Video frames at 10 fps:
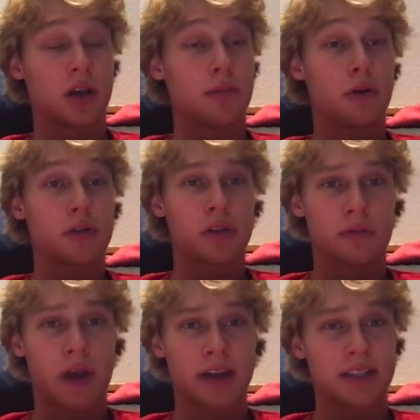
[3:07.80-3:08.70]
both
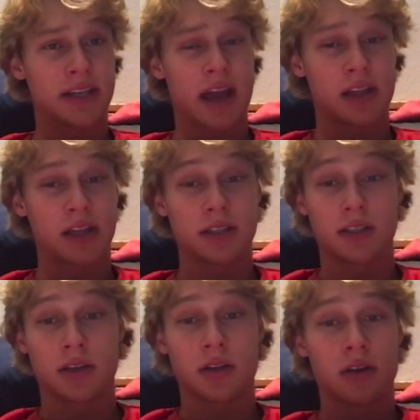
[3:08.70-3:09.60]
confidants and
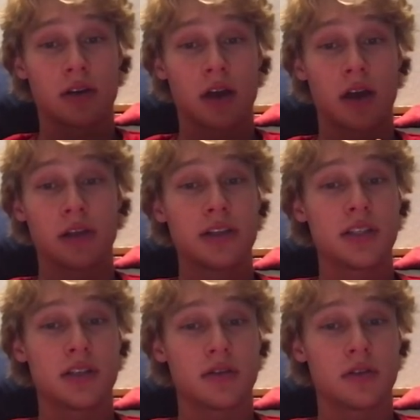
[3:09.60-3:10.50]
allies,
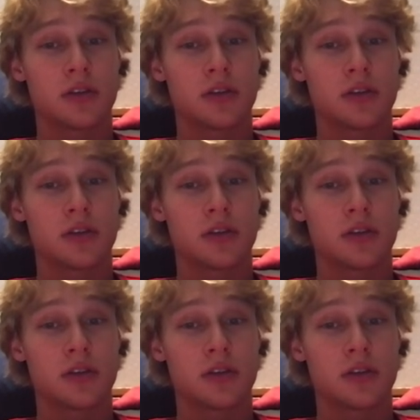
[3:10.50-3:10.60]
listen